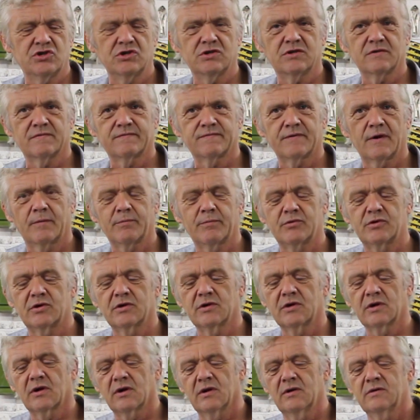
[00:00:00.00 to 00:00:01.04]
a sheet of rubber
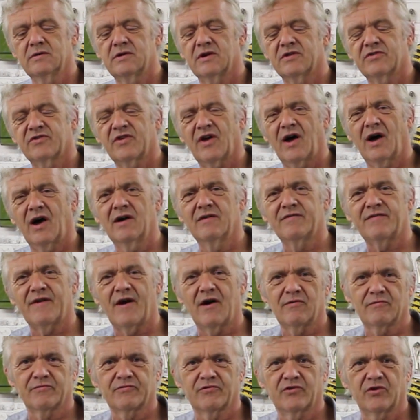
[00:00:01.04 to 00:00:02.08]
and glued a tyre
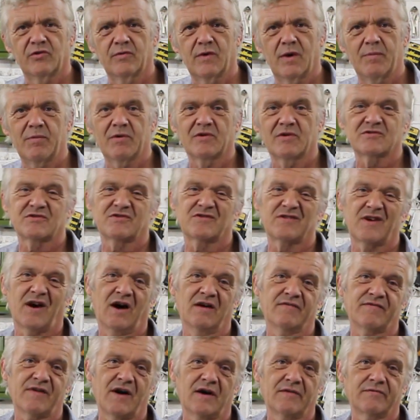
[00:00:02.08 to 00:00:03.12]
valve to it because the
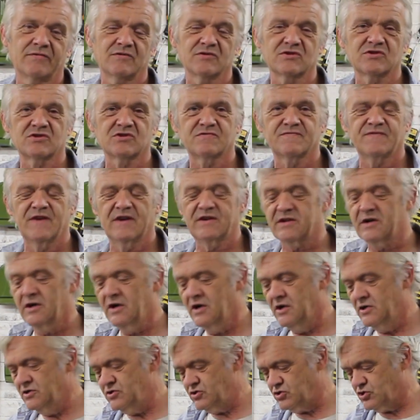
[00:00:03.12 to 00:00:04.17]
tyre valve will fit
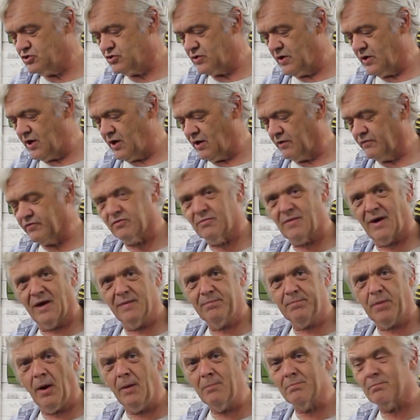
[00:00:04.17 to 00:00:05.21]
straight onto
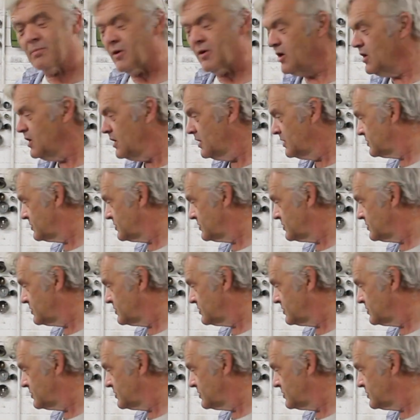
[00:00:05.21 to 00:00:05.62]
my pump.